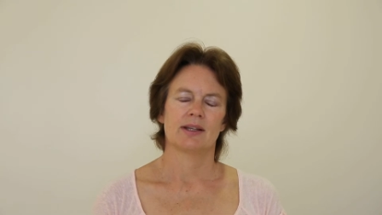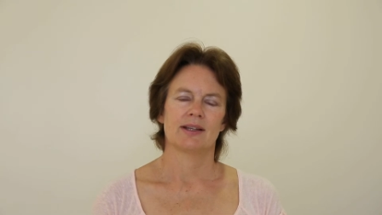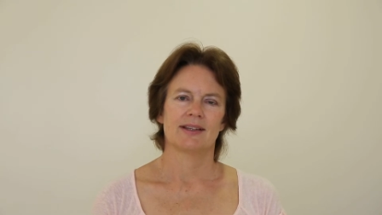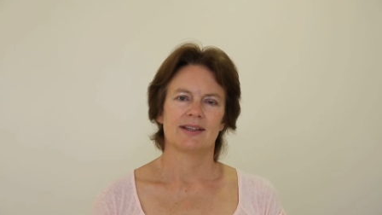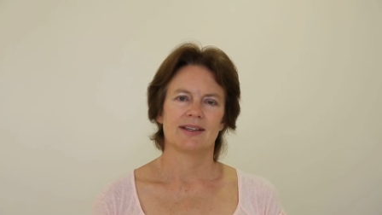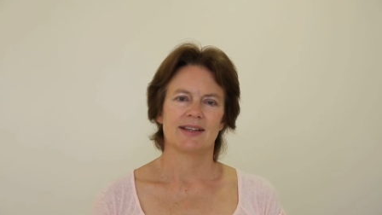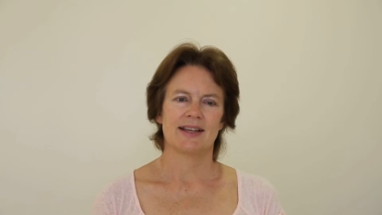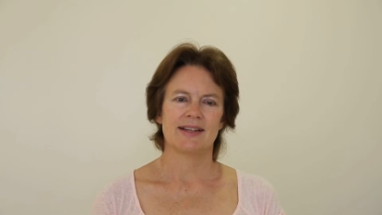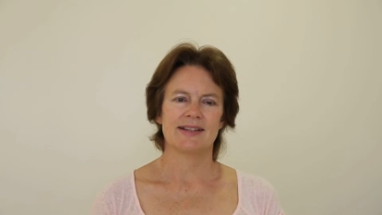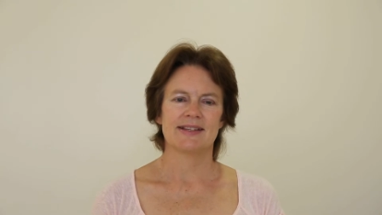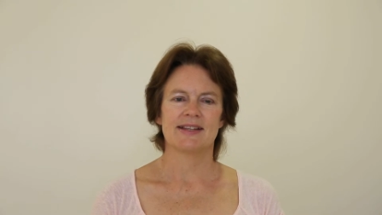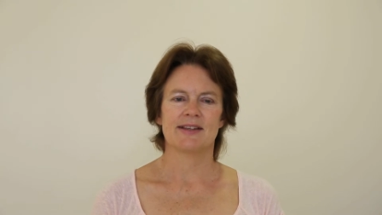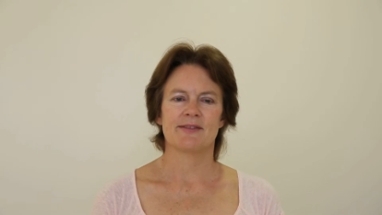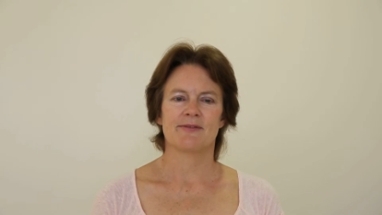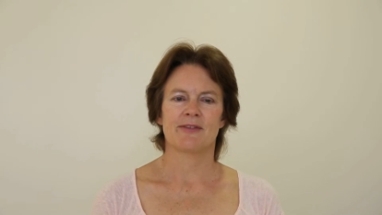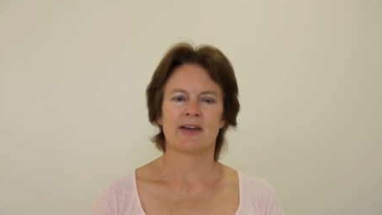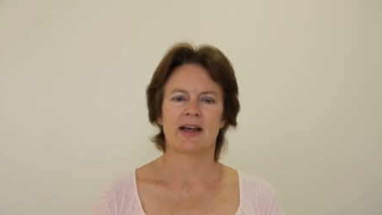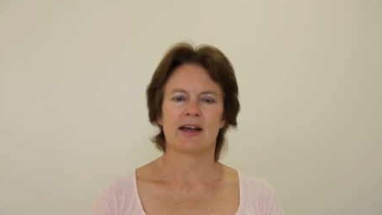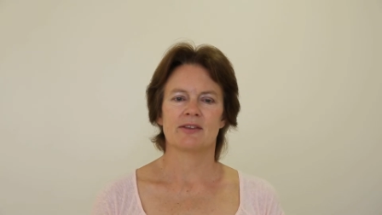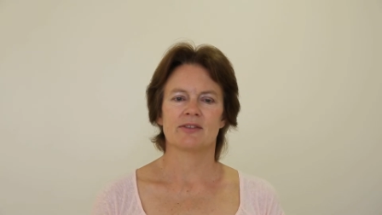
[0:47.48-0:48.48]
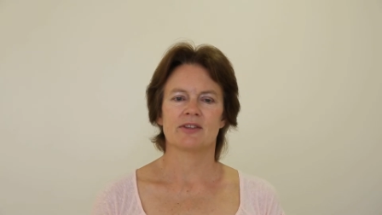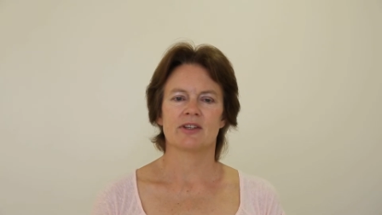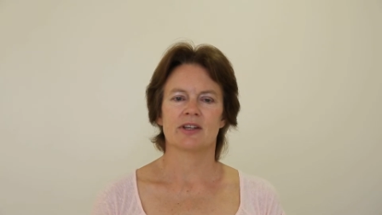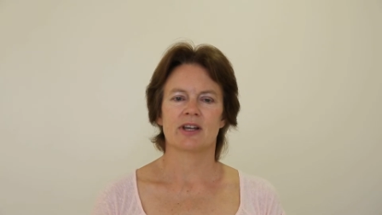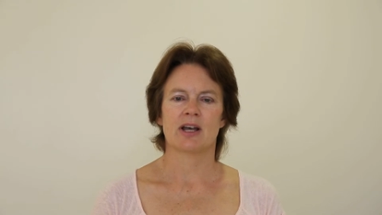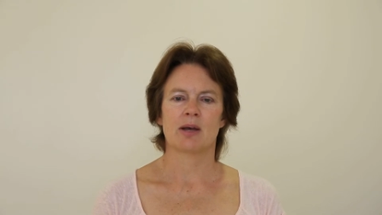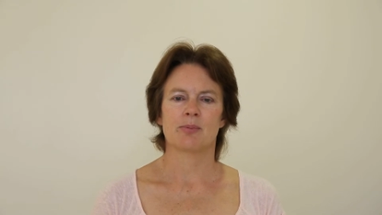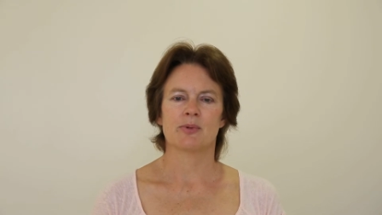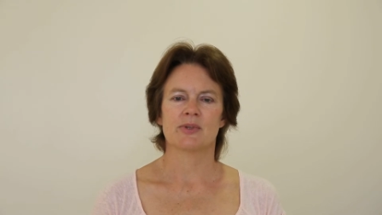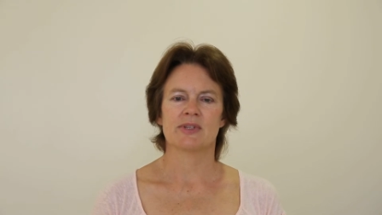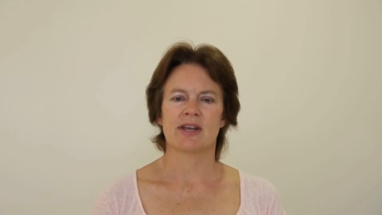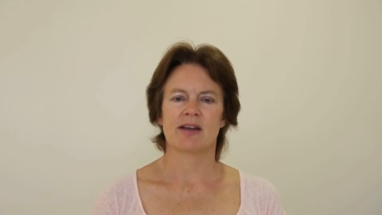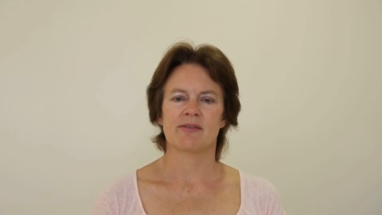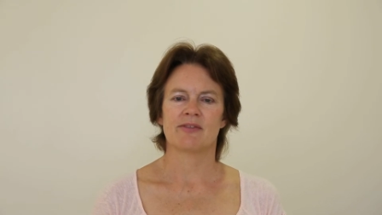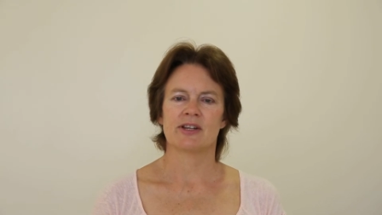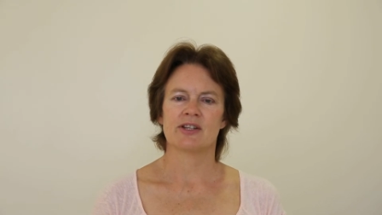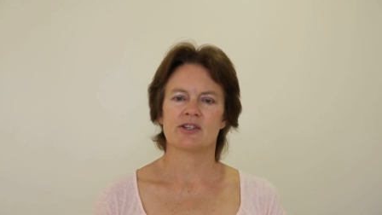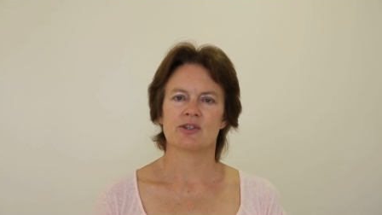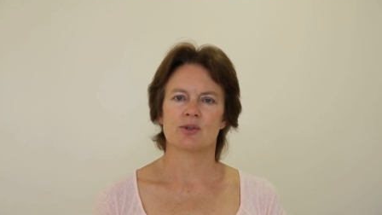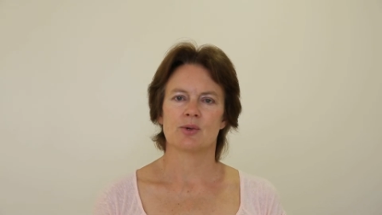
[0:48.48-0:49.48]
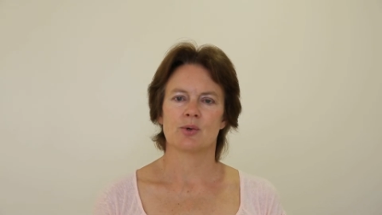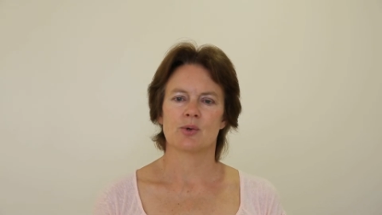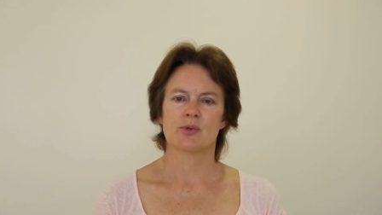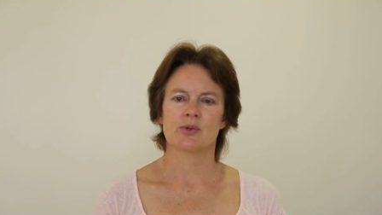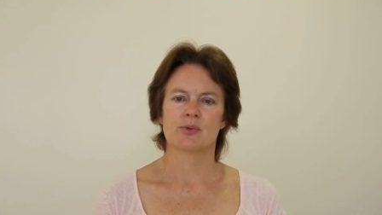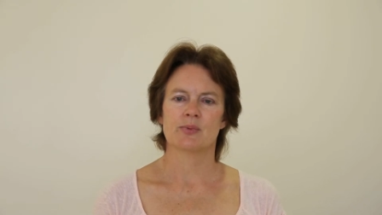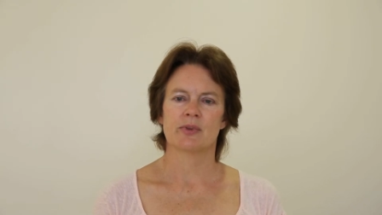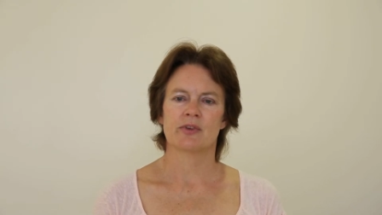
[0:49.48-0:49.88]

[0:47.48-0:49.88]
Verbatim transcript: Kinsey found that couples have intercourse